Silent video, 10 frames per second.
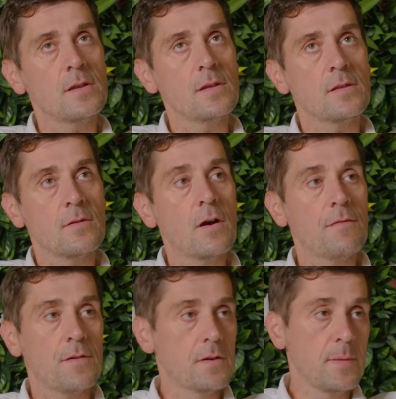There are
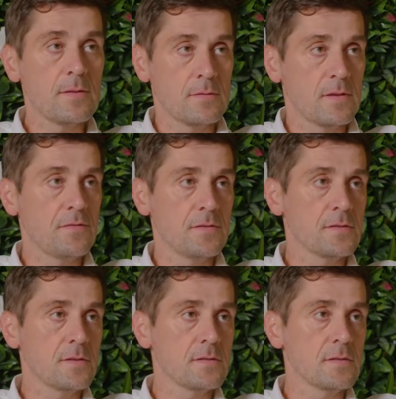fundamental
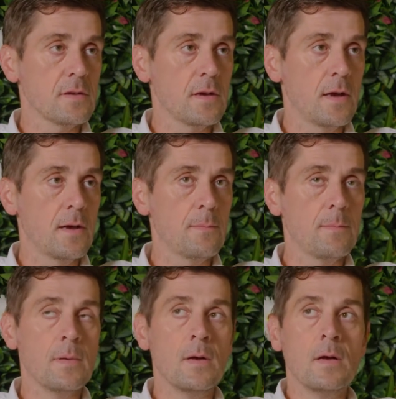differences,
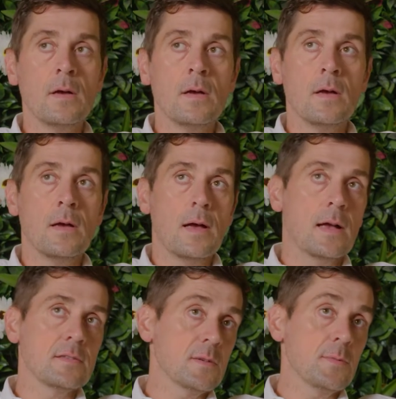
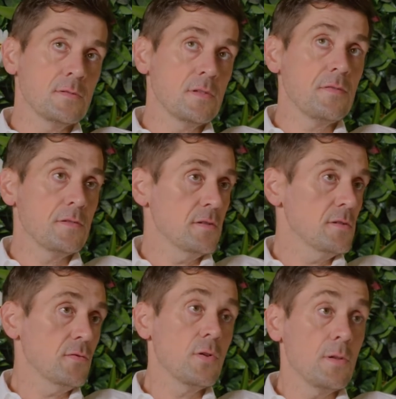and some of those
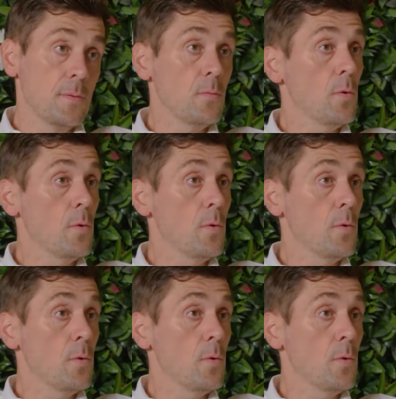differences are a little bit